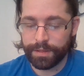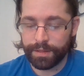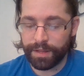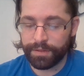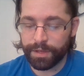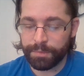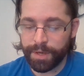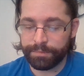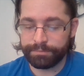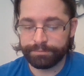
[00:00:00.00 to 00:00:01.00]
Leveling them
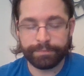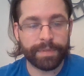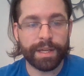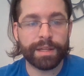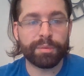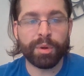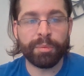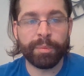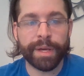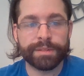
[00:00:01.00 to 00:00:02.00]
up, you hit the
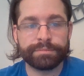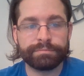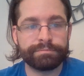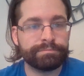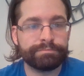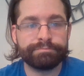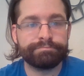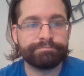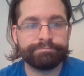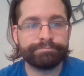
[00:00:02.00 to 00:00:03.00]
purple button.
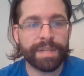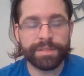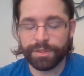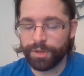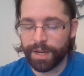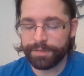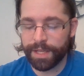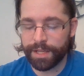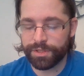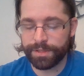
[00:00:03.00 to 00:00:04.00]
Instant
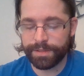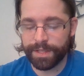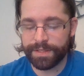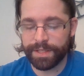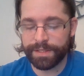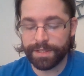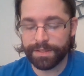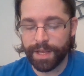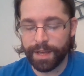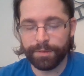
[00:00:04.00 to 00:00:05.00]
gratification, as easy as
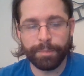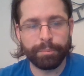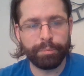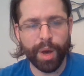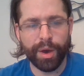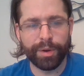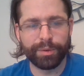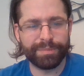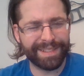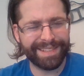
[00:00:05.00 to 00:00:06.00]
that.
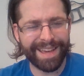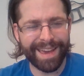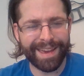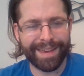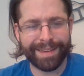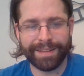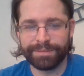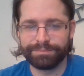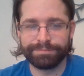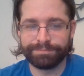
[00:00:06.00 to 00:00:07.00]
Boom! Yay!
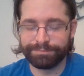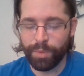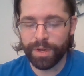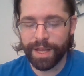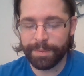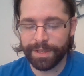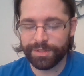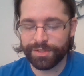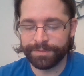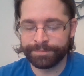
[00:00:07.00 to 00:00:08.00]
More
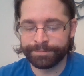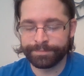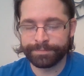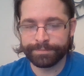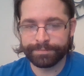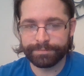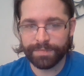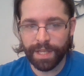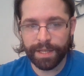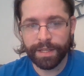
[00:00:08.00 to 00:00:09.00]
damage.
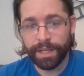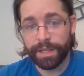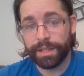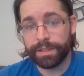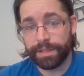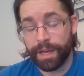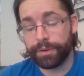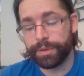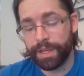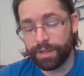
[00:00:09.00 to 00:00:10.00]
Okay,
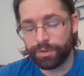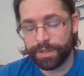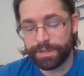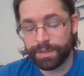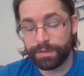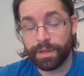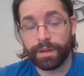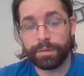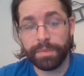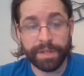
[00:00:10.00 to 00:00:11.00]
now increasing
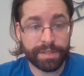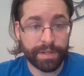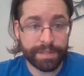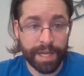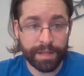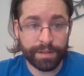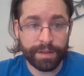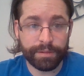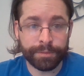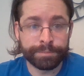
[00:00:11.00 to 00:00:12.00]
their military talent
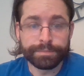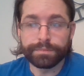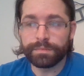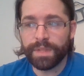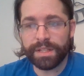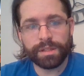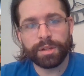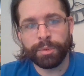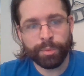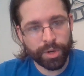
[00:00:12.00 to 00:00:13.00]
level is a
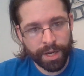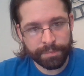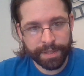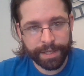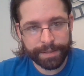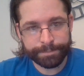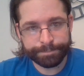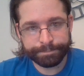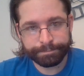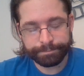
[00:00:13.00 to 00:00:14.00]
little bit more complicated.
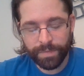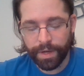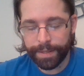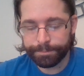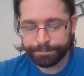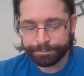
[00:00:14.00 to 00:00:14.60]
All right,